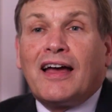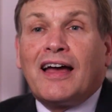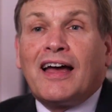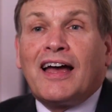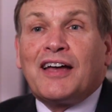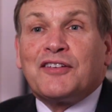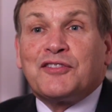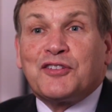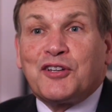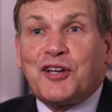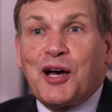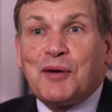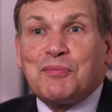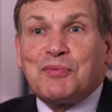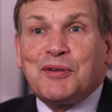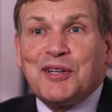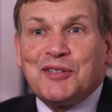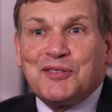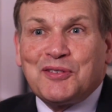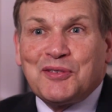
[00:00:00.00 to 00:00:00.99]
As a
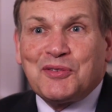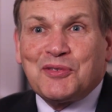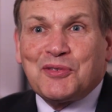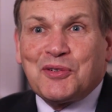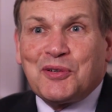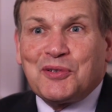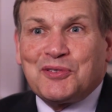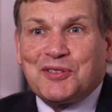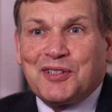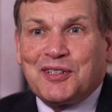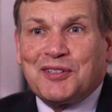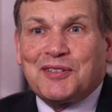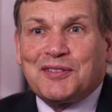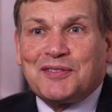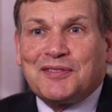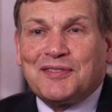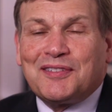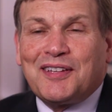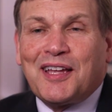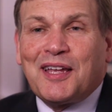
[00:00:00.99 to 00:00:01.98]
comprehensive stroke
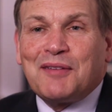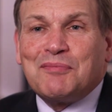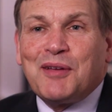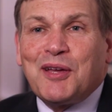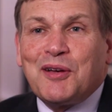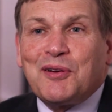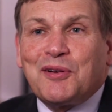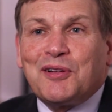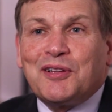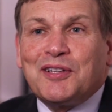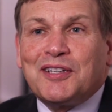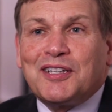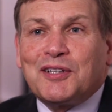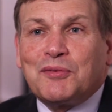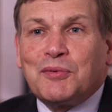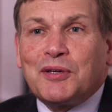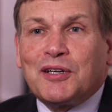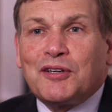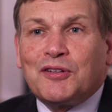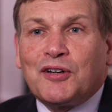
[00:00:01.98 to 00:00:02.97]
center, at Mayo
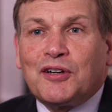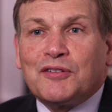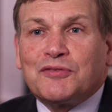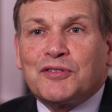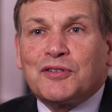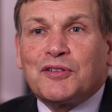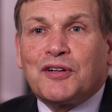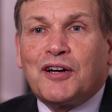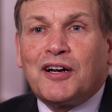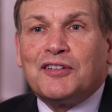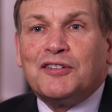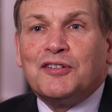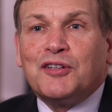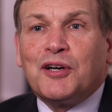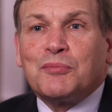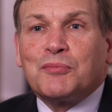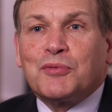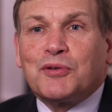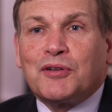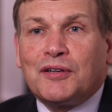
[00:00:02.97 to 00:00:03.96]
Clinic, we can offer a
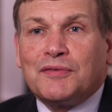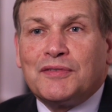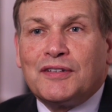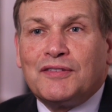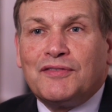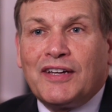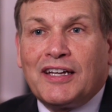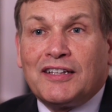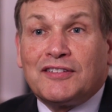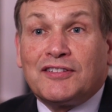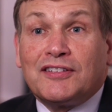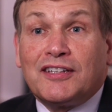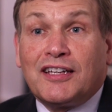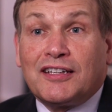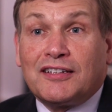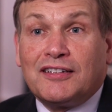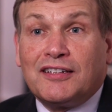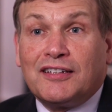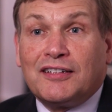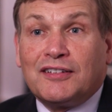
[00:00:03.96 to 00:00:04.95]
number of advanced
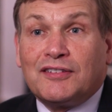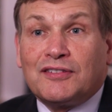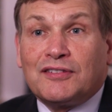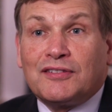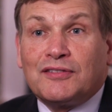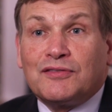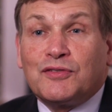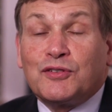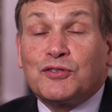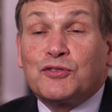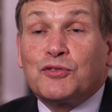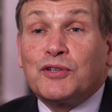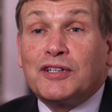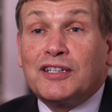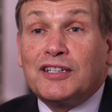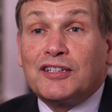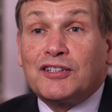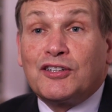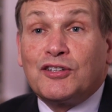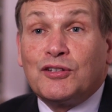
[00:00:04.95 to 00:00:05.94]
techniques for
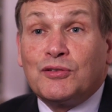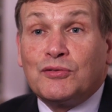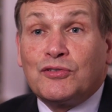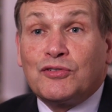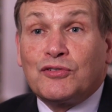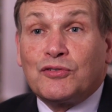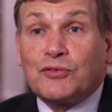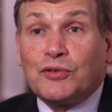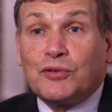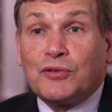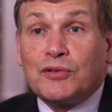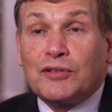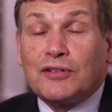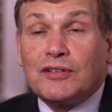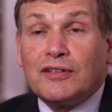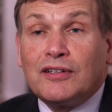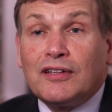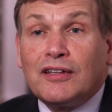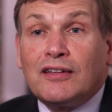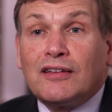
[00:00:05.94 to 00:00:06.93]
treating acute stroke.
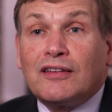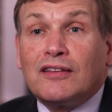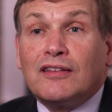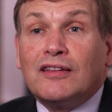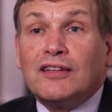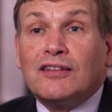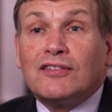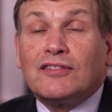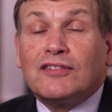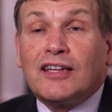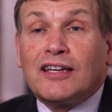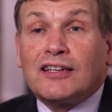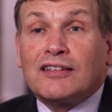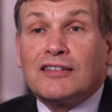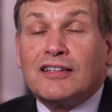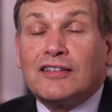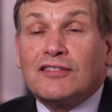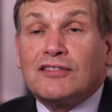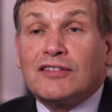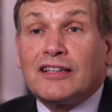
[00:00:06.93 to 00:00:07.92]
These
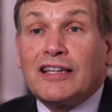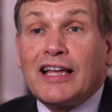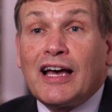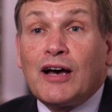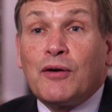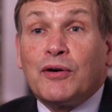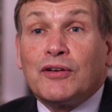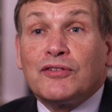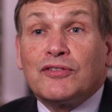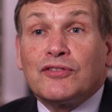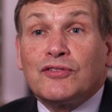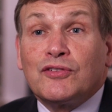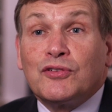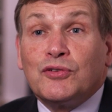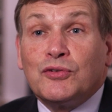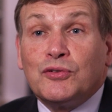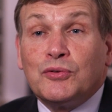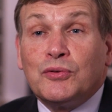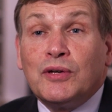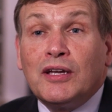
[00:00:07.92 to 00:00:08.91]
techniques allow us
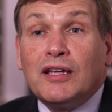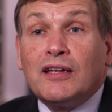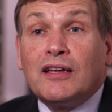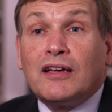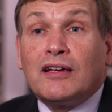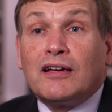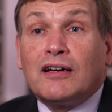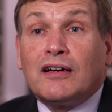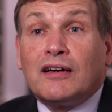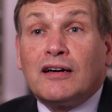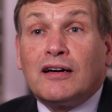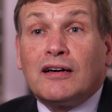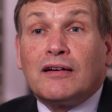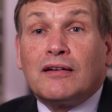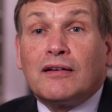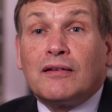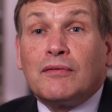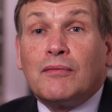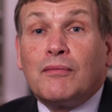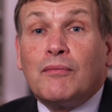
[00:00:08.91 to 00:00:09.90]
to
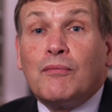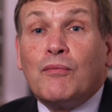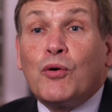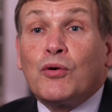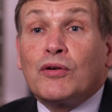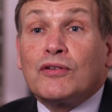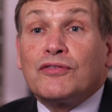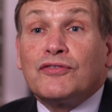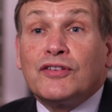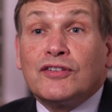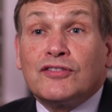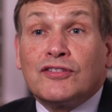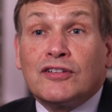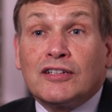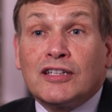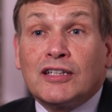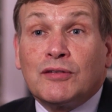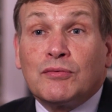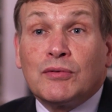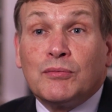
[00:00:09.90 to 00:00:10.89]
uh, more
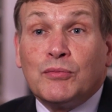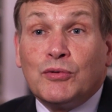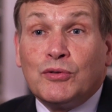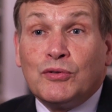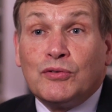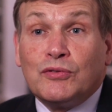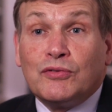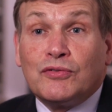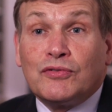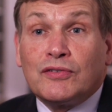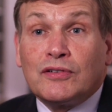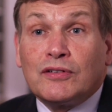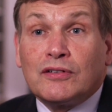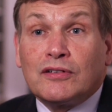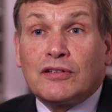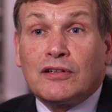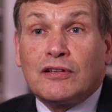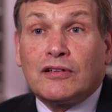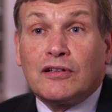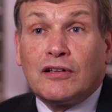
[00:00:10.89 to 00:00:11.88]
efficiently remove
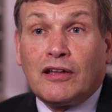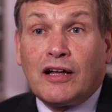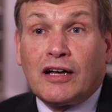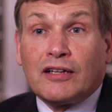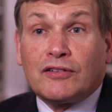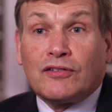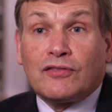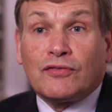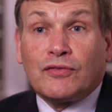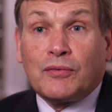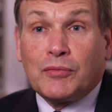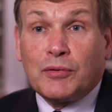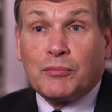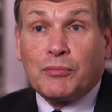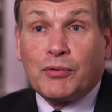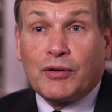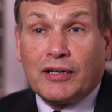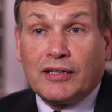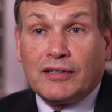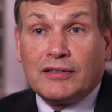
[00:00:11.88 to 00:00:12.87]
clots from the
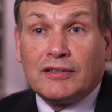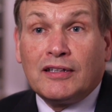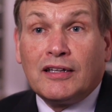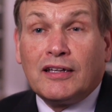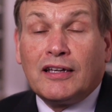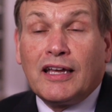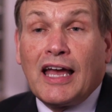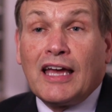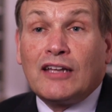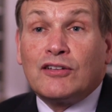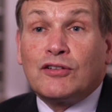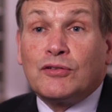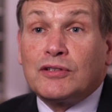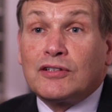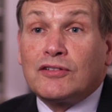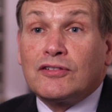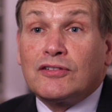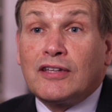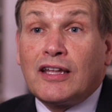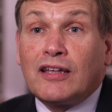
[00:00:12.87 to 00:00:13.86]
brain and to
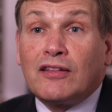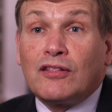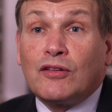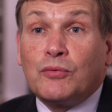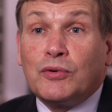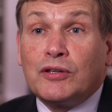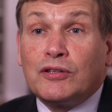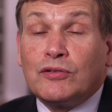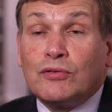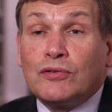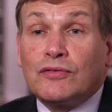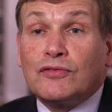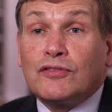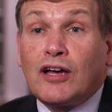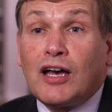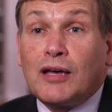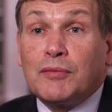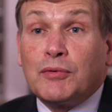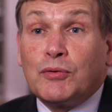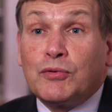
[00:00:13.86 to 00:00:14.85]
extend the window of
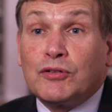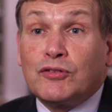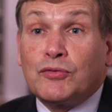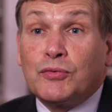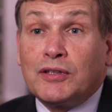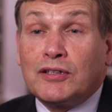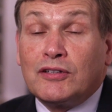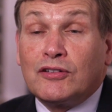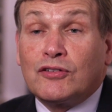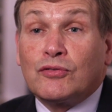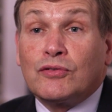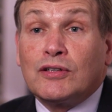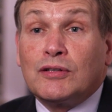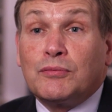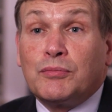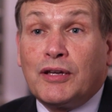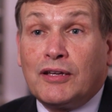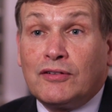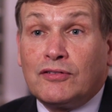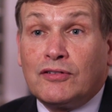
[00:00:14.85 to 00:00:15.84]
time in which we can
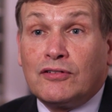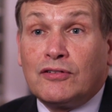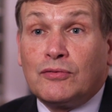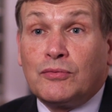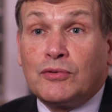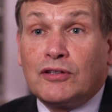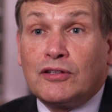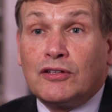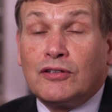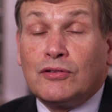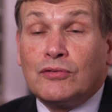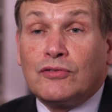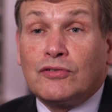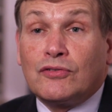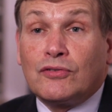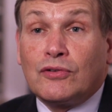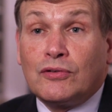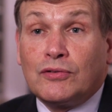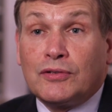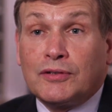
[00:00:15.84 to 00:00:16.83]
treat patients with acute
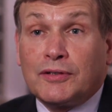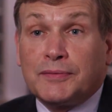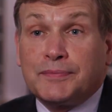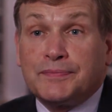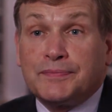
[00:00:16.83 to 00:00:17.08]
stroke.